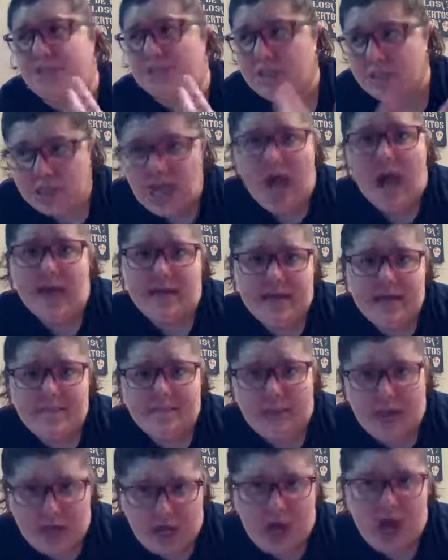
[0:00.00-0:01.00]
it a lot
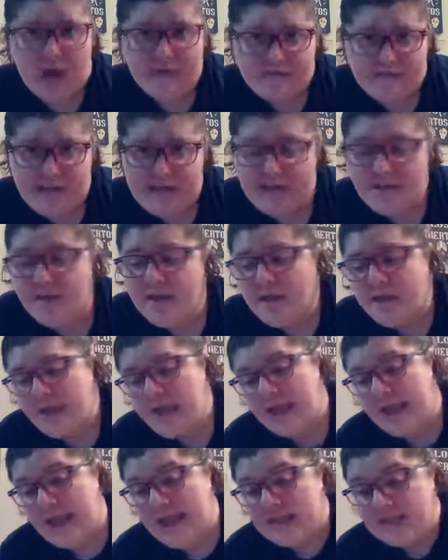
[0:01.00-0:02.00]
in my coffee,
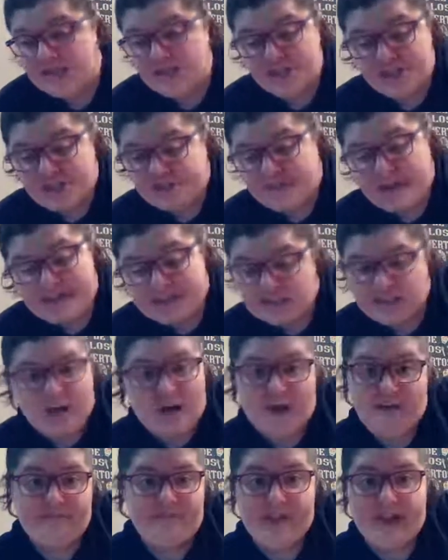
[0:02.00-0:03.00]
and it just makes the
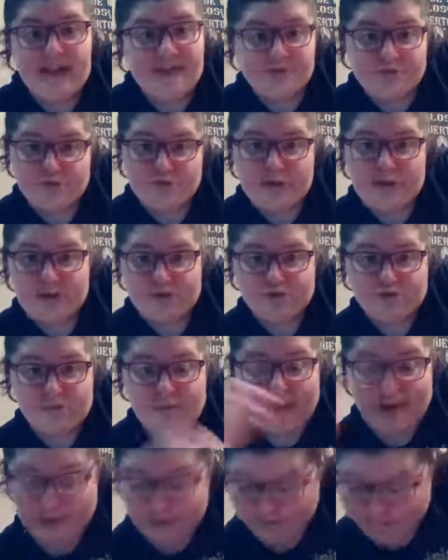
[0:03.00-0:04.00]
coffee extra
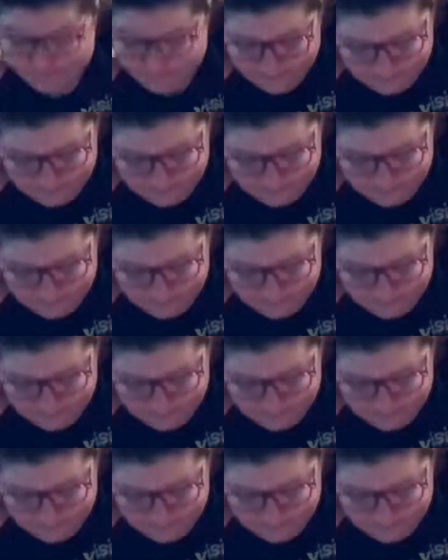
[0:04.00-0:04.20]
better.